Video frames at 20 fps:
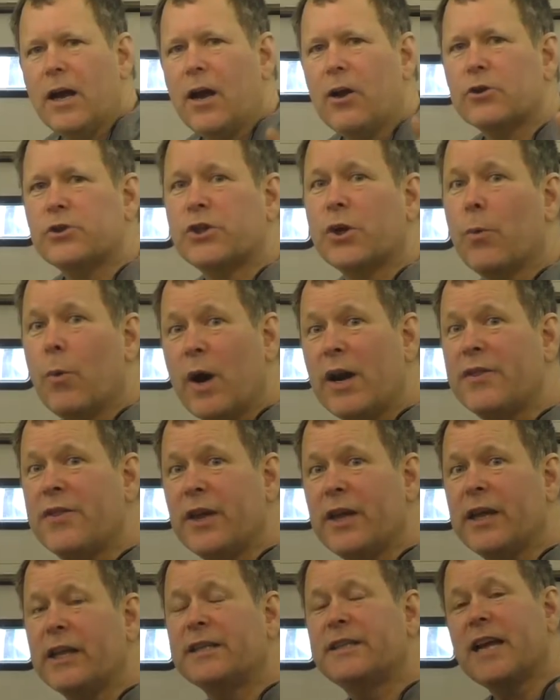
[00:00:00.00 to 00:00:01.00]
Oh, so one
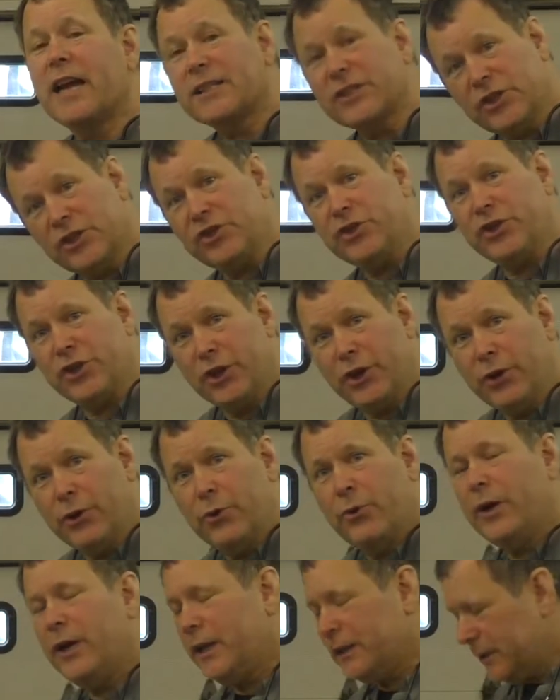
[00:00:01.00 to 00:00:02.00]
thing it doesn't
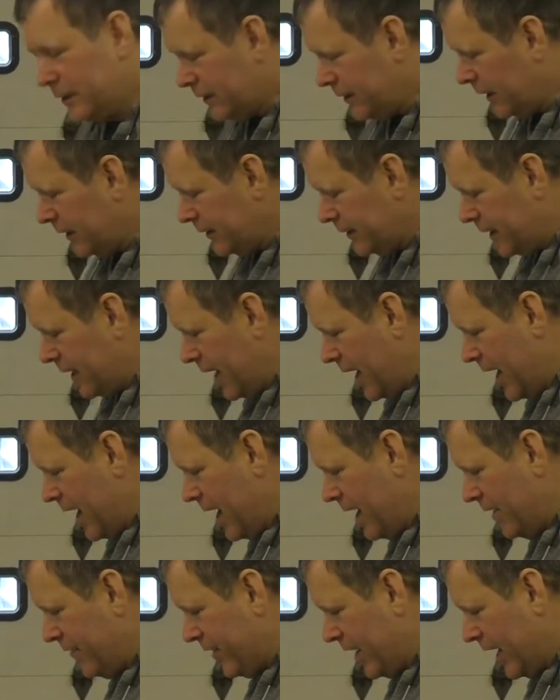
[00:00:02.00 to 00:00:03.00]
do is it doesn't
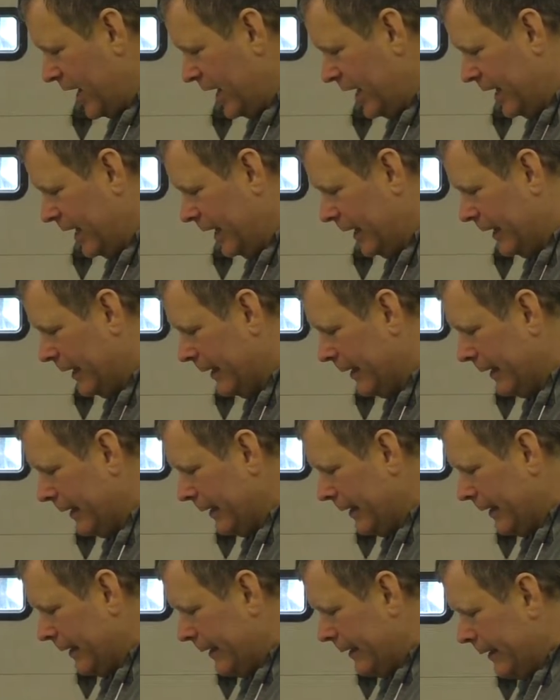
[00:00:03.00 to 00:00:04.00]
have a,
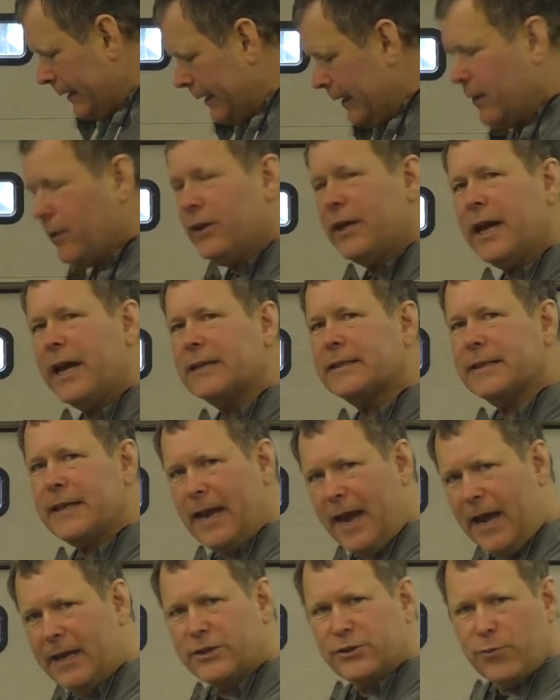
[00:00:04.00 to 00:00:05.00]
it only has
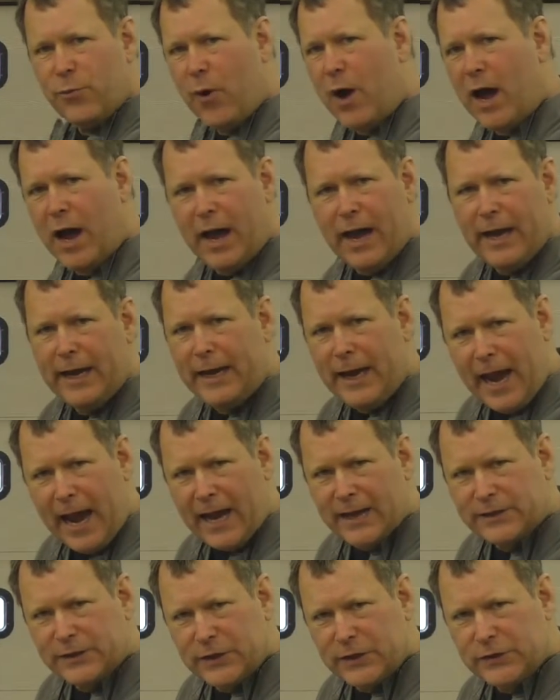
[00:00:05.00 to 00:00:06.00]
an XY
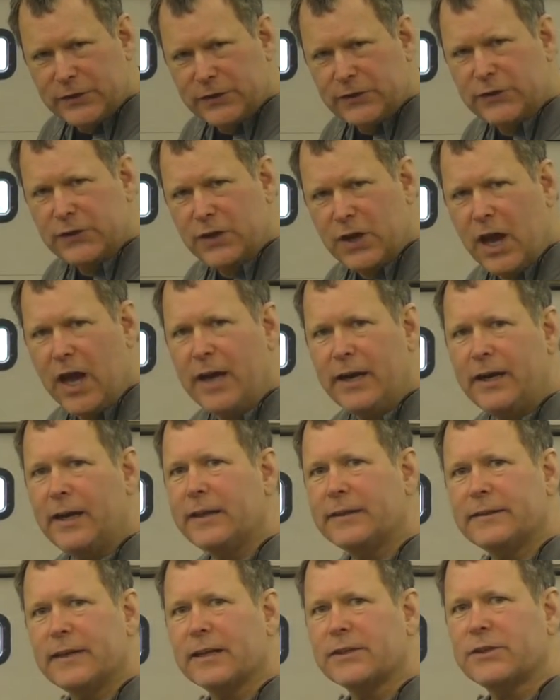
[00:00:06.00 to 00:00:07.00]
axis cut.
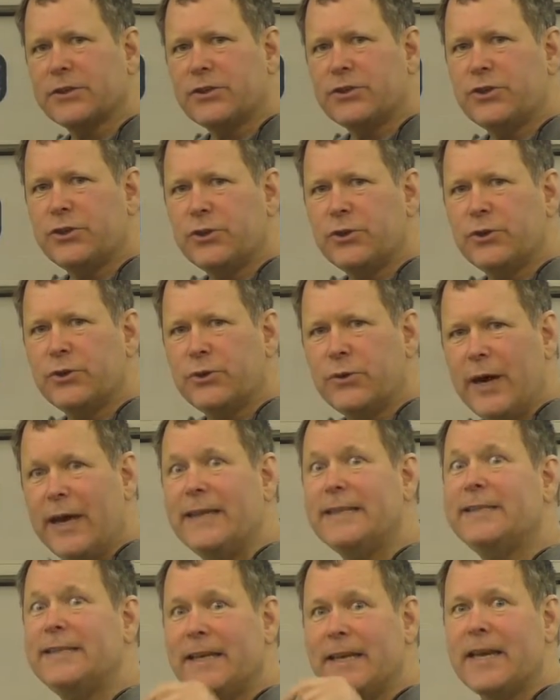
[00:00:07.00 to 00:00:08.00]
It doesn't do
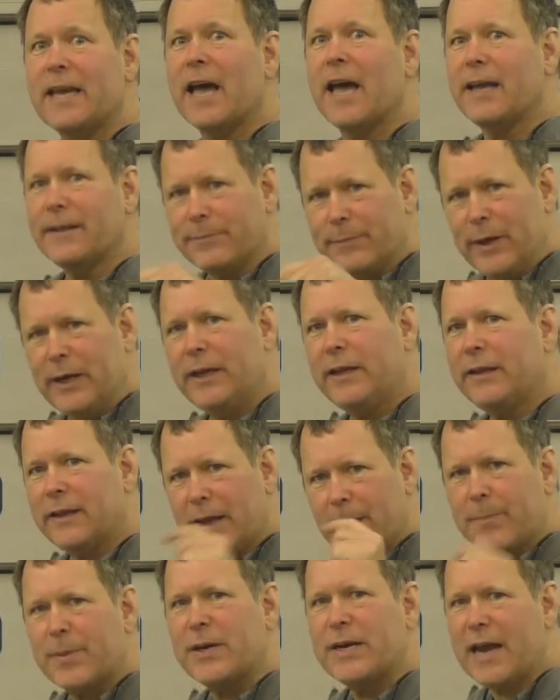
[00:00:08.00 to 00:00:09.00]
a Z cut, meaning
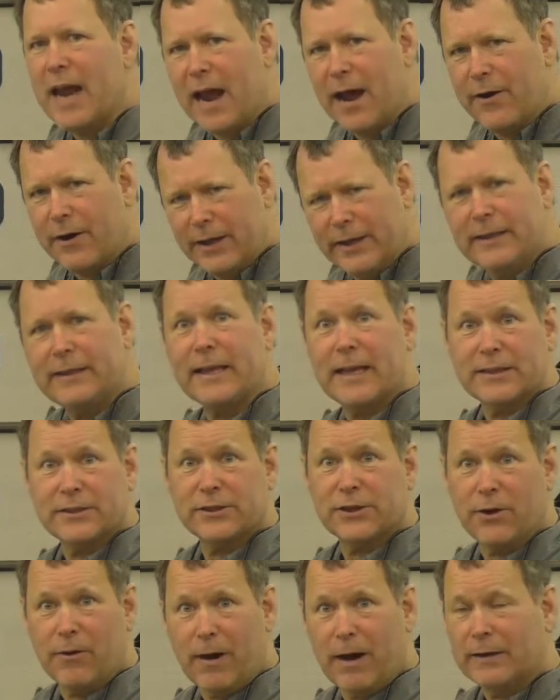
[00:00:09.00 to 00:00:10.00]
the up and down. I think
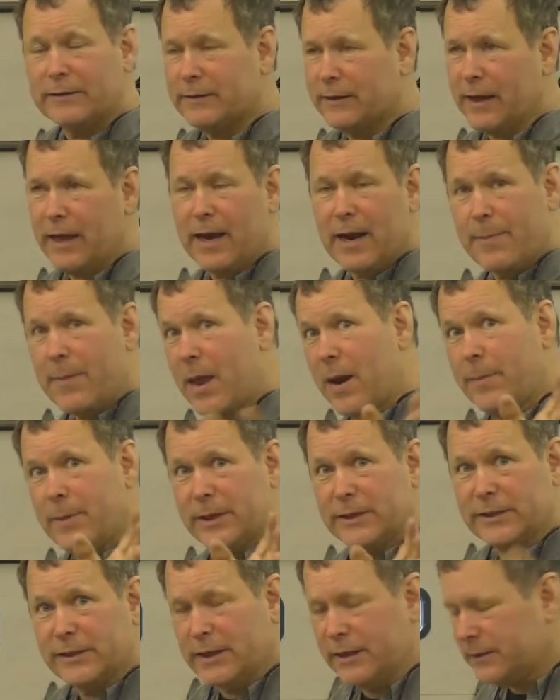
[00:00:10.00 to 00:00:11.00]
that's correct. Again, I'm not a
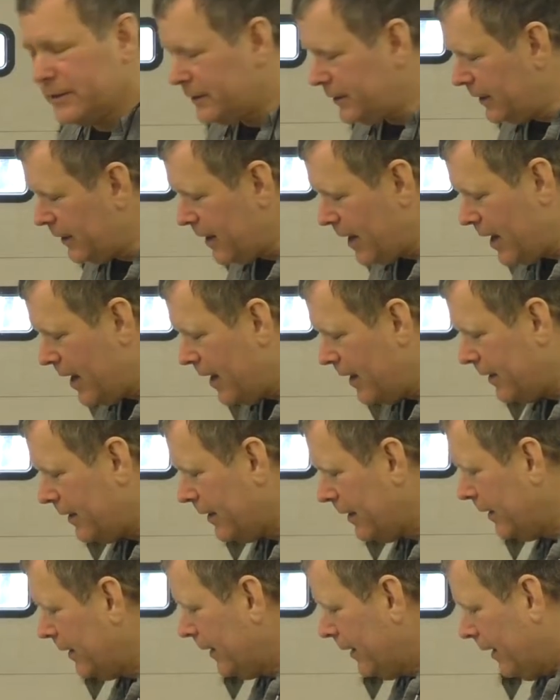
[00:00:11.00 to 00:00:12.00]
big CNC guy.